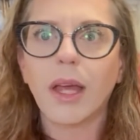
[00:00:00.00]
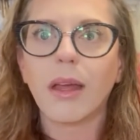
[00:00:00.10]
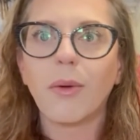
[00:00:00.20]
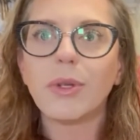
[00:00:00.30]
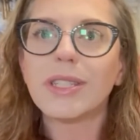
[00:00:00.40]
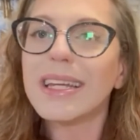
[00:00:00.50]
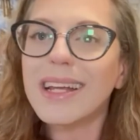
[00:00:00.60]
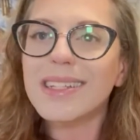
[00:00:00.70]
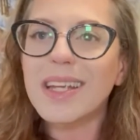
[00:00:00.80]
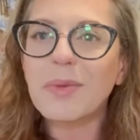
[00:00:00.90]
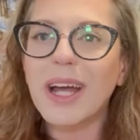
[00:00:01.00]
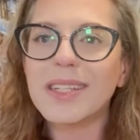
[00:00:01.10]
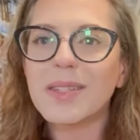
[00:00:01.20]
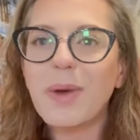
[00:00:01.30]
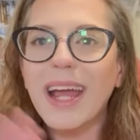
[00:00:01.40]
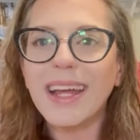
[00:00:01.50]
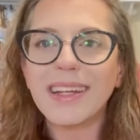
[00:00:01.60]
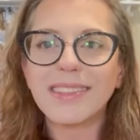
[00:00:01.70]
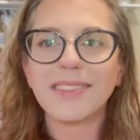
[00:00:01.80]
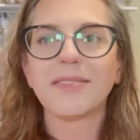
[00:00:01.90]
We'll see you next time, guys. Bye.
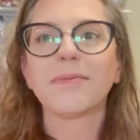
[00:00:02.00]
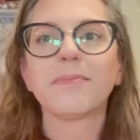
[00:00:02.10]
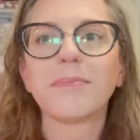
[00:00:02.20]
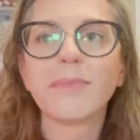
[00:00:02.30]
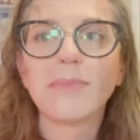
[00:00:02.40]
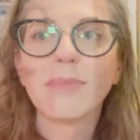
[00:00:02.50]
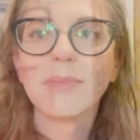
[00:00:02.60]
Later.